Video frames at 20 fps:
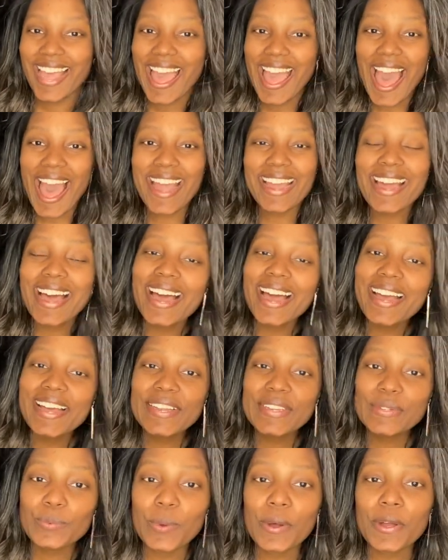Hi
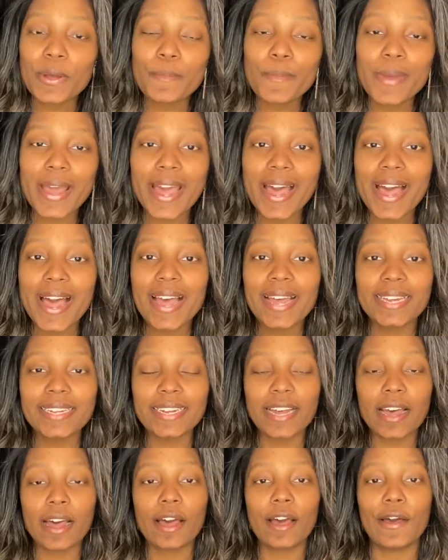guys, welcome
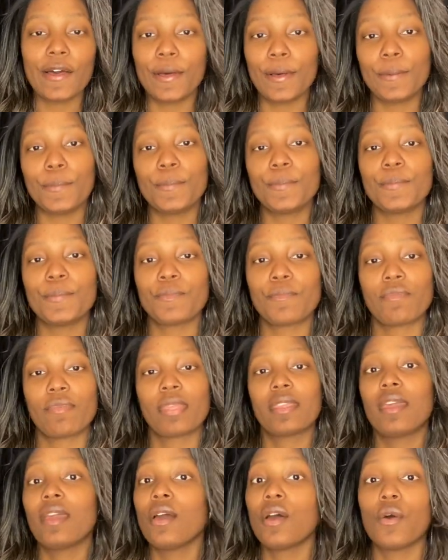back.
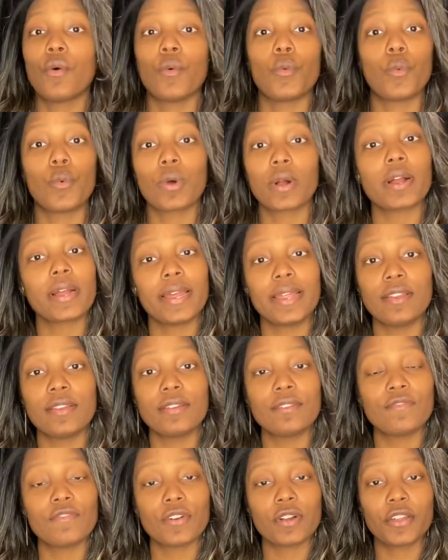We're
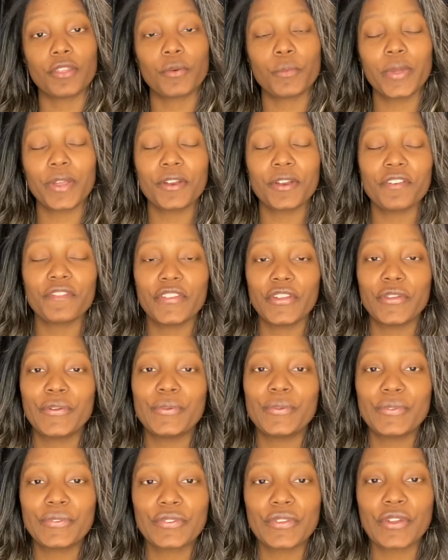in for another wig
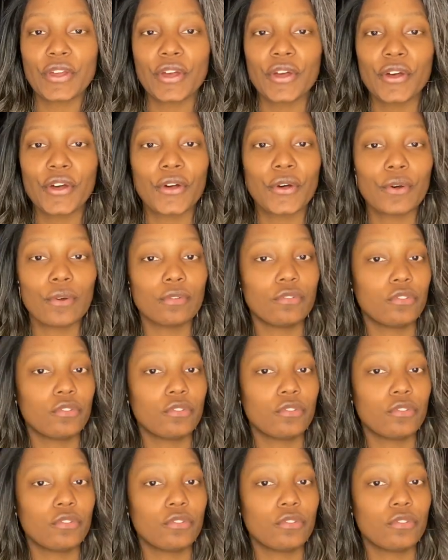review, so